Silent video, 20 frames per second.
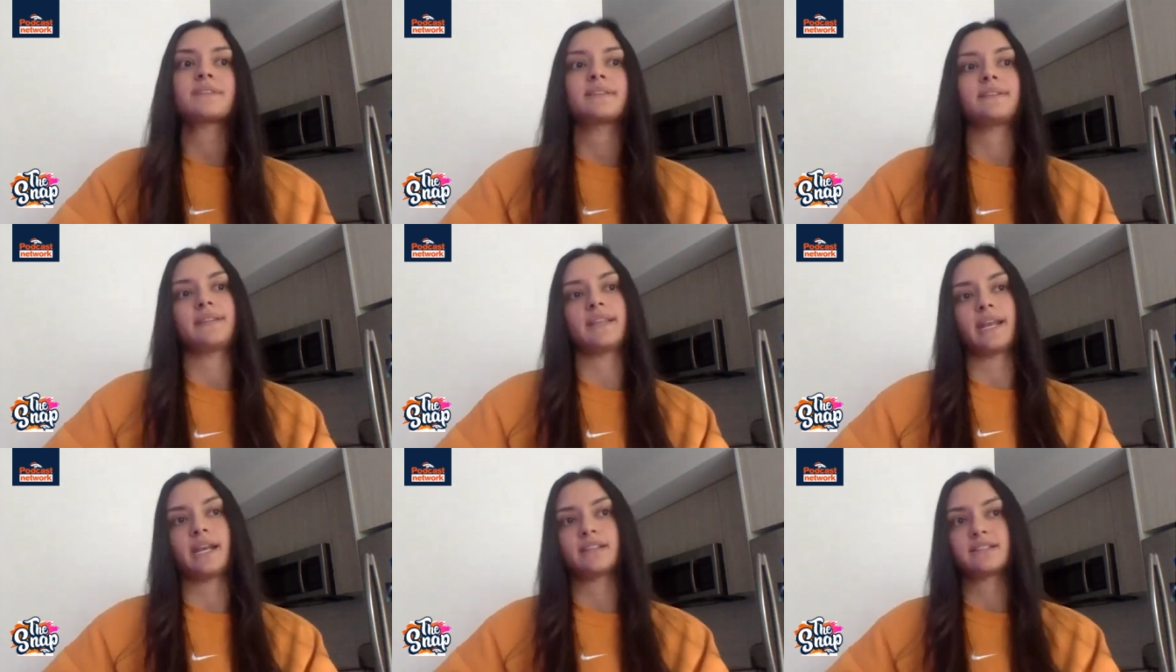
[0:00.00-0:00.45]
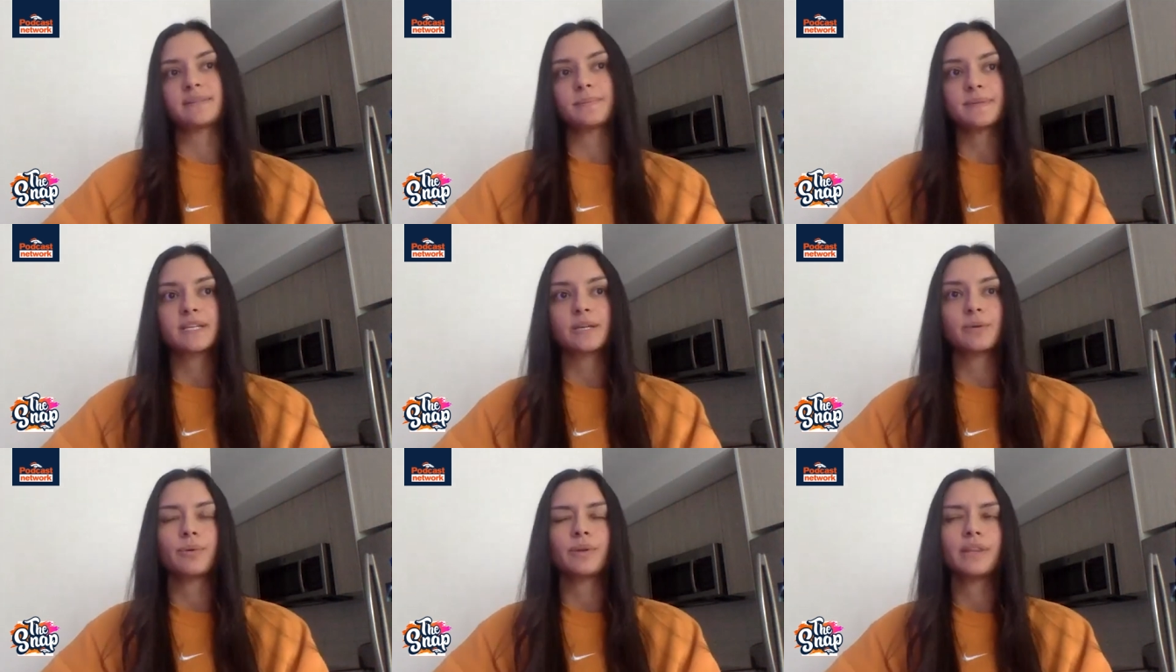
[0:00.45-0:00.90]
and then
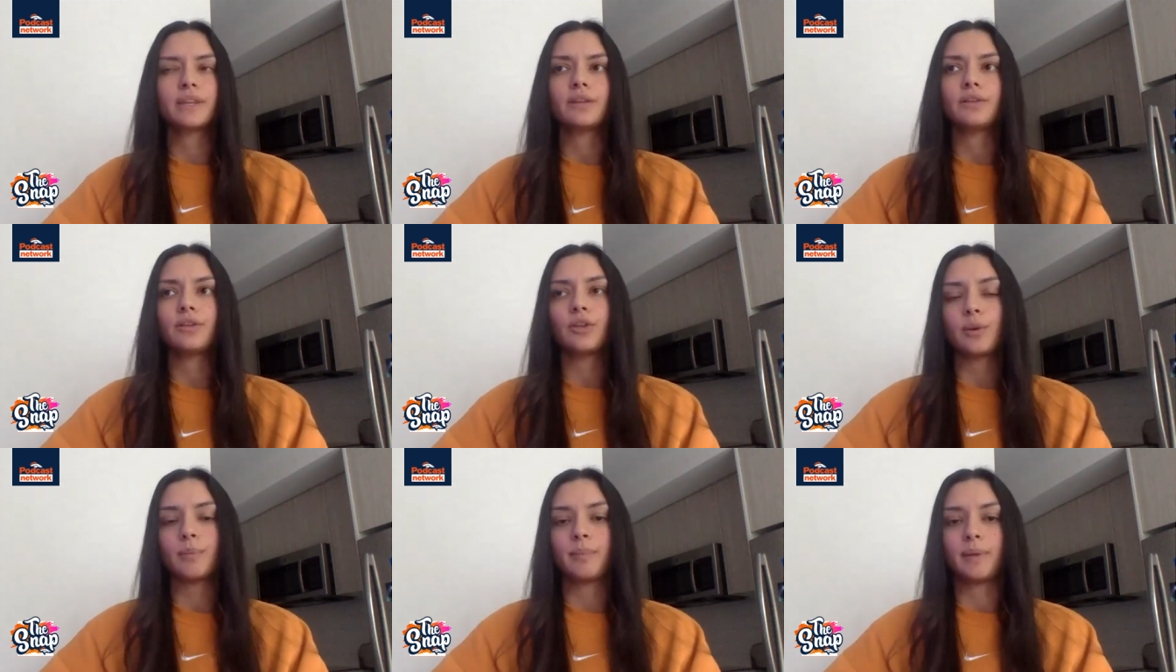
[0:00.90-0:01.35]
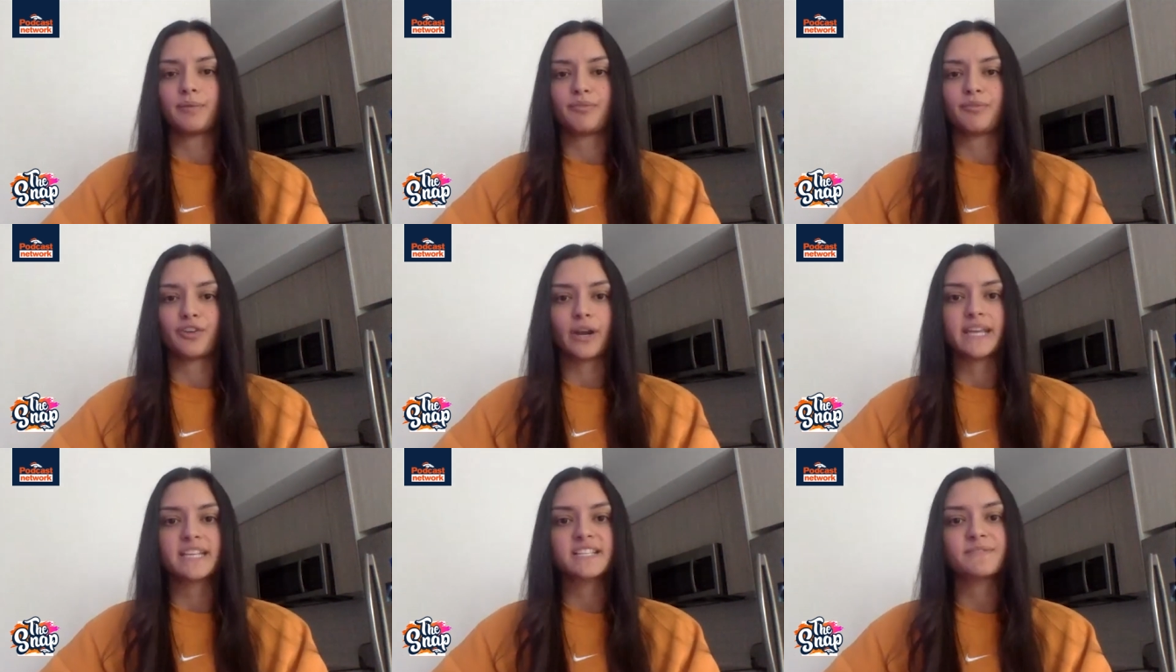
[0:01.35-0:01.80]
subsequently a little bit
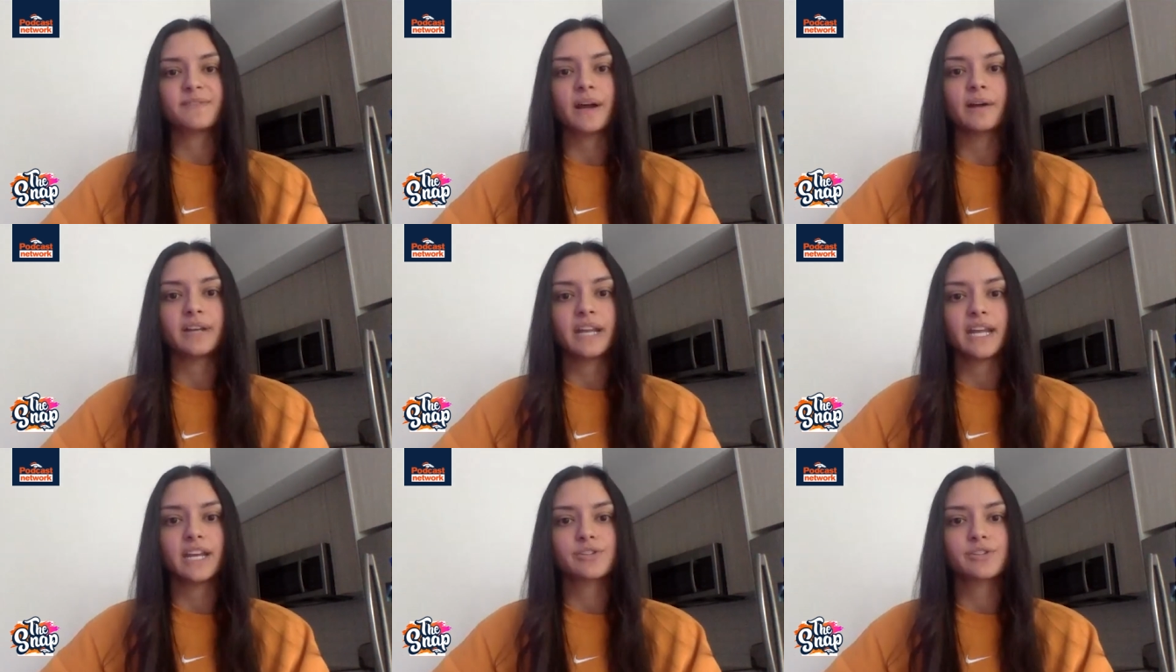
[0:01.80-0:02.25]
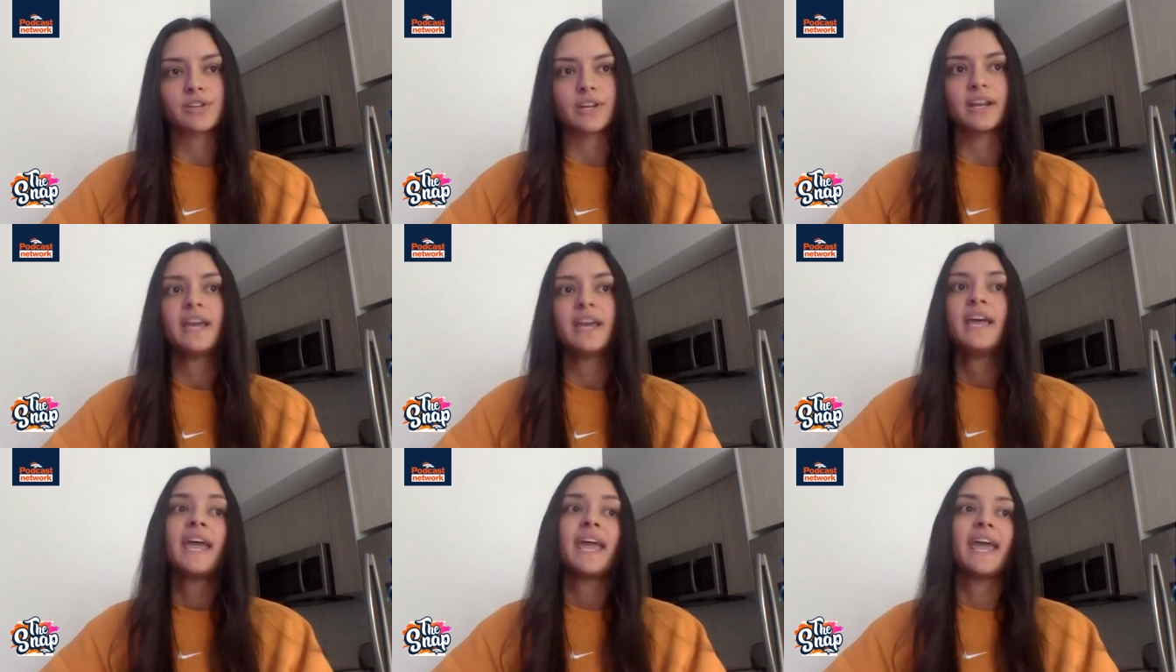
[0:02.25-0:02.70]
for his
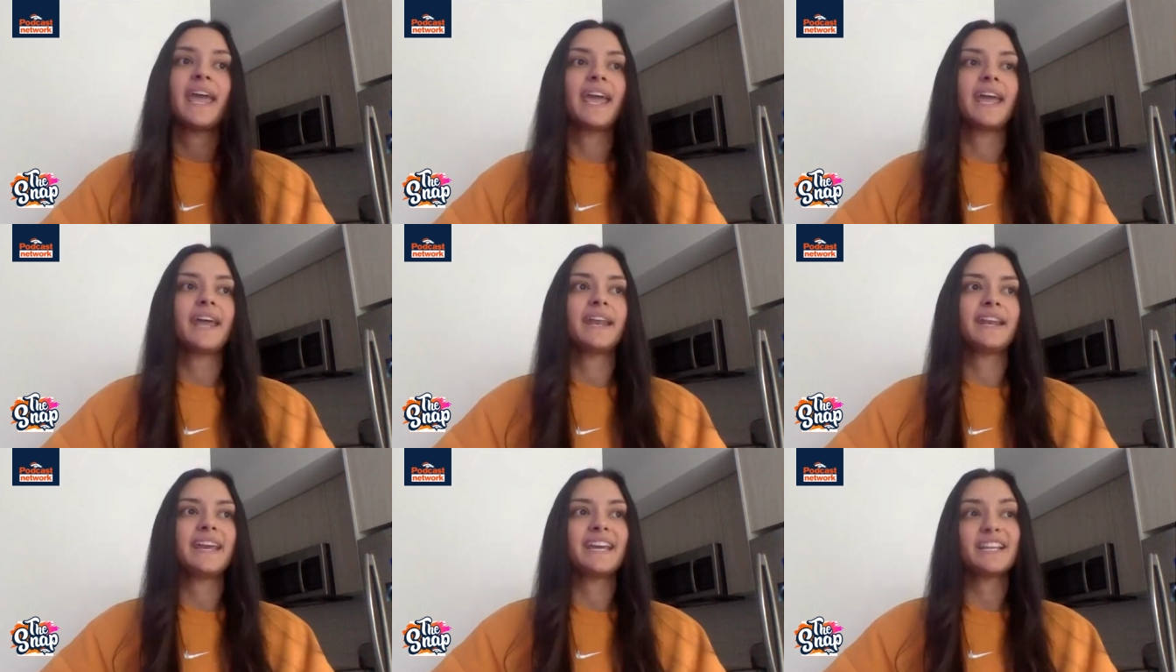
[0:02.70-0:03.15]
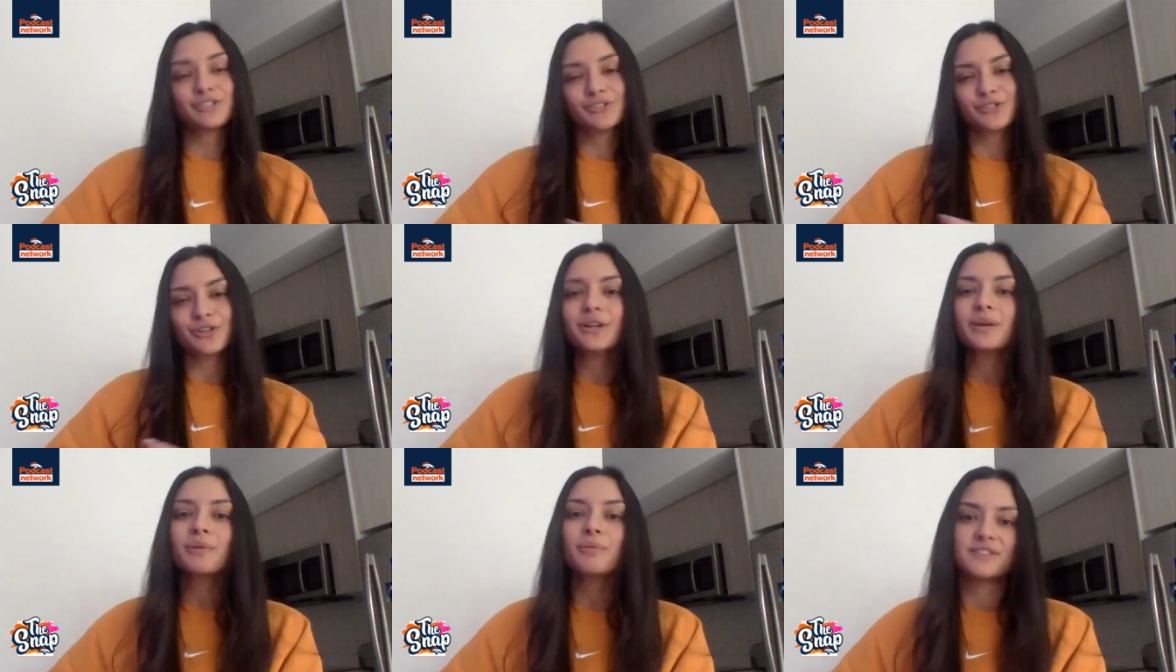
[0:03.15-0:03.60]
foundation. And it
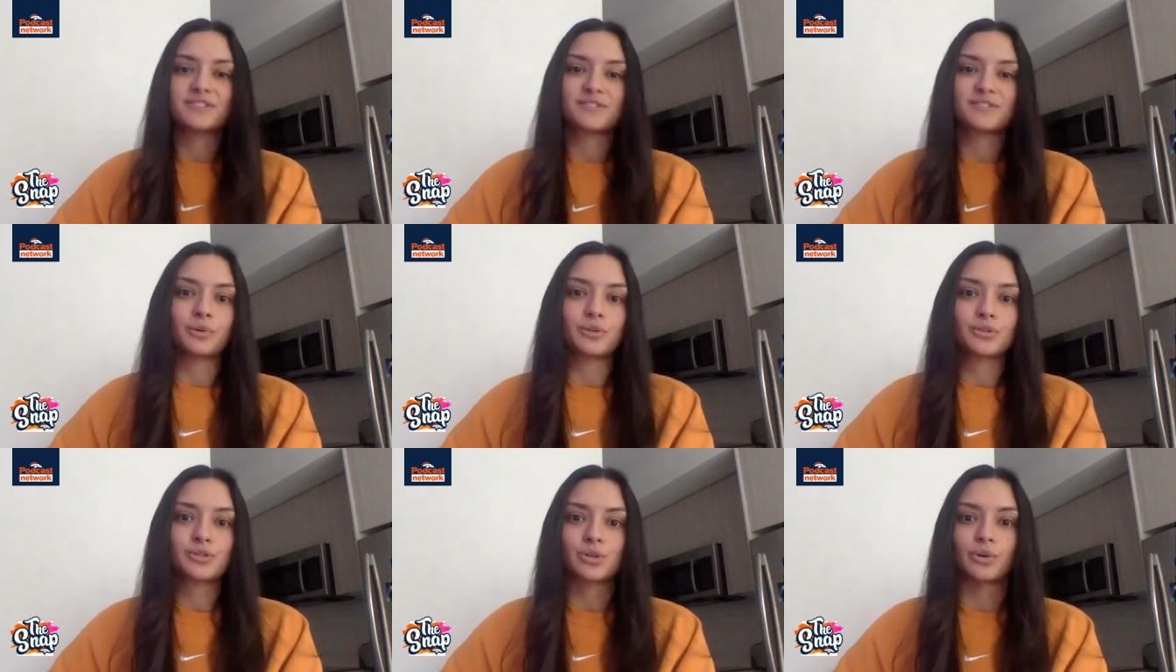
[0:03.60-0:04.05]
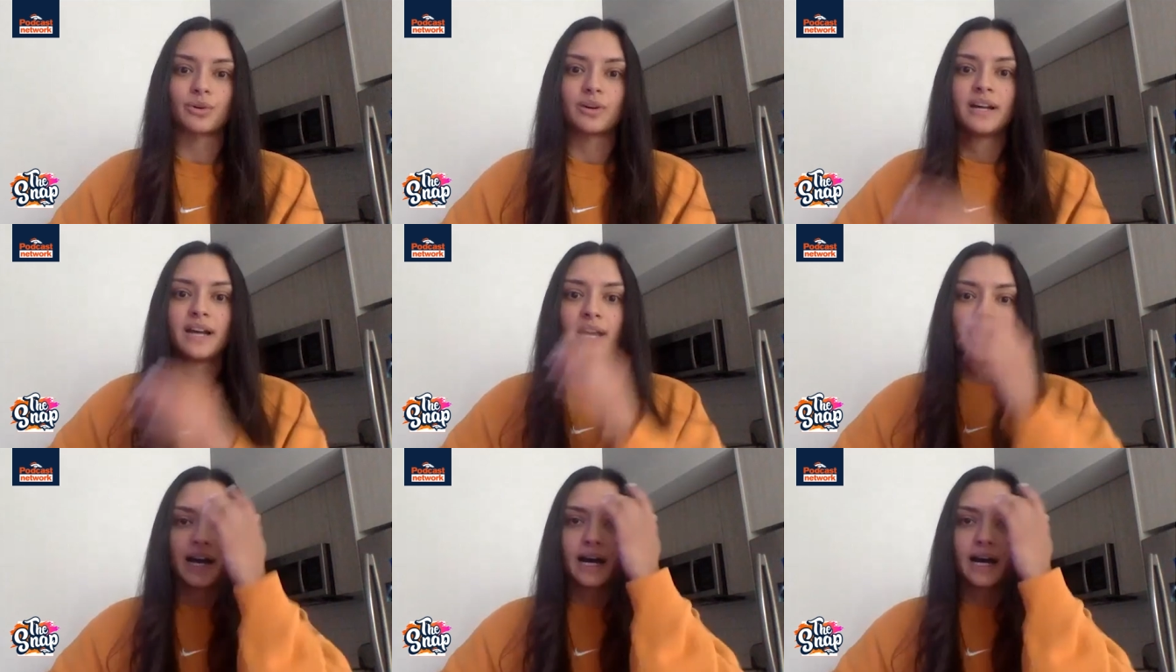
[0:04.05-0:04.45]
started with social.